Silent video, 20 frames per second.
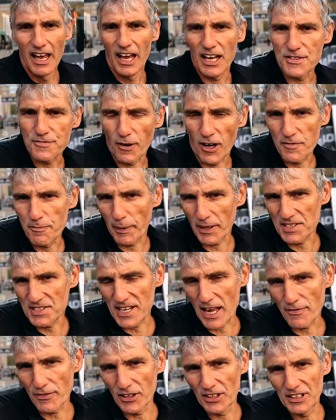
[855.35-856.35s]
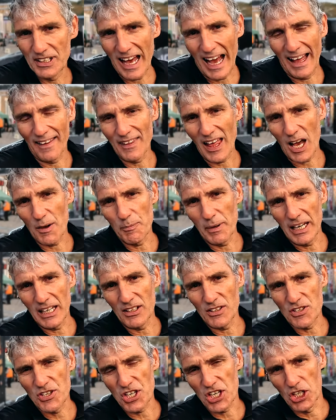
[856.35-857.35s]
It's five past seven and that
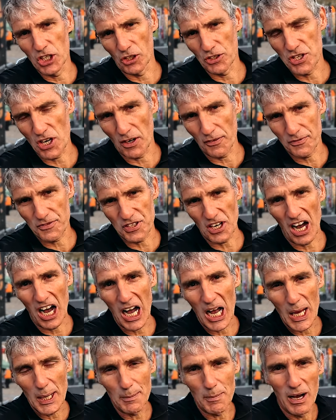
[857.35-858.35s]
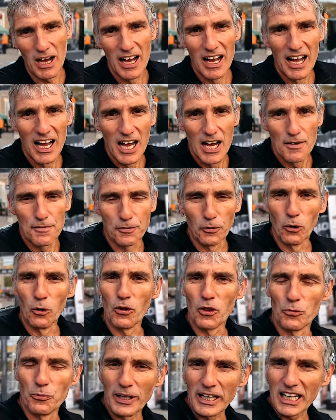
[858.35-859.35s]
means cut-off time
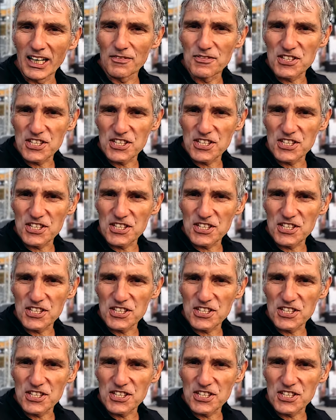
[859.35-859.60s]
for the Ring of